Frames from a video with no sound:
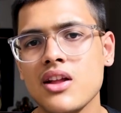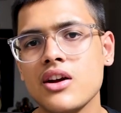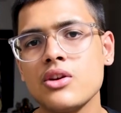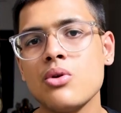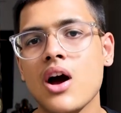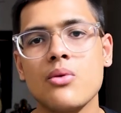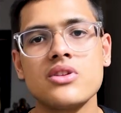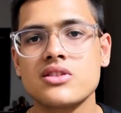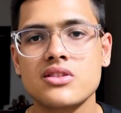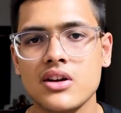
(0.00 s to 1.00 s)
that you
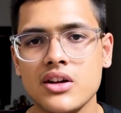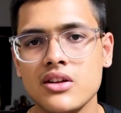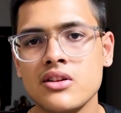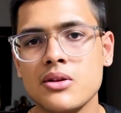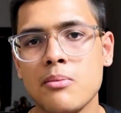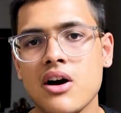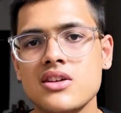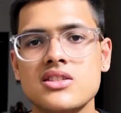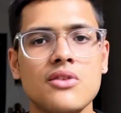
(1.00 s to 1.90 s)
haven't studied in the past.